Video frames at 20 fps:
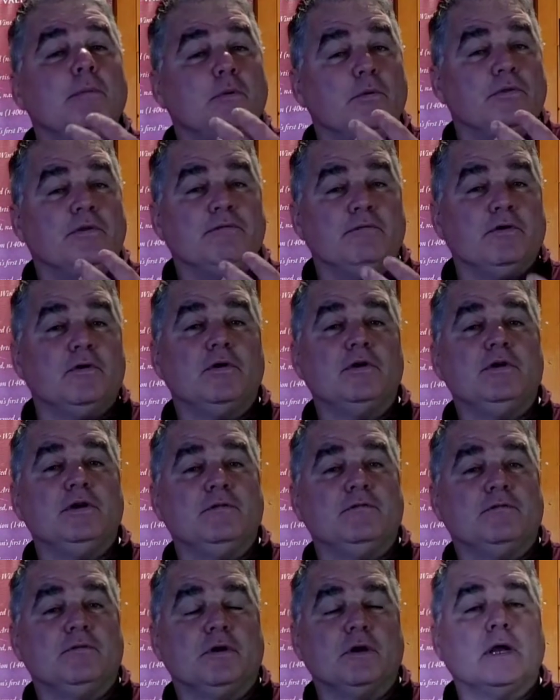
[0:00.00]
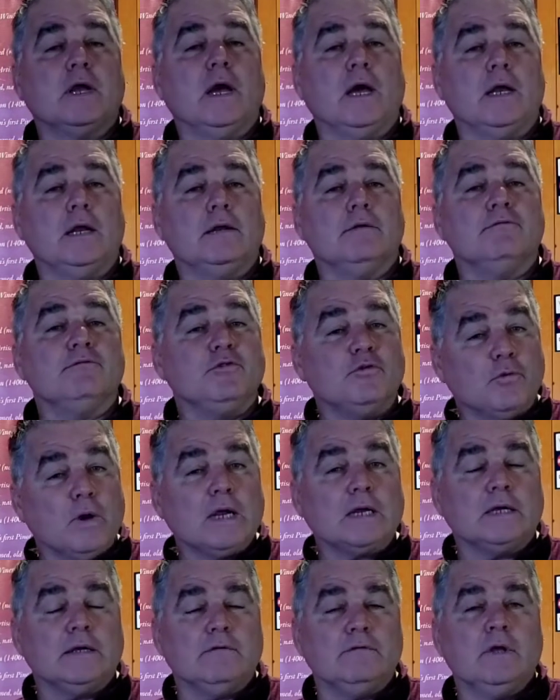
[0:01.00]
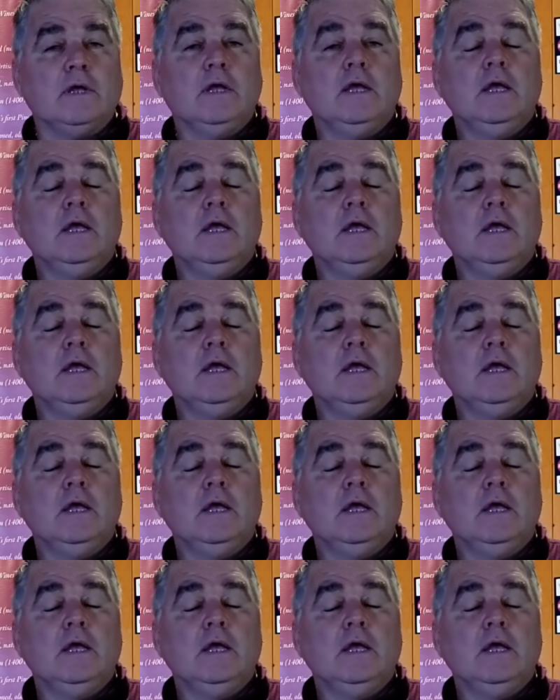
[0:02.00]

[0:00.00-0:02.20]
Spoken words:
but with a very different kind of directive.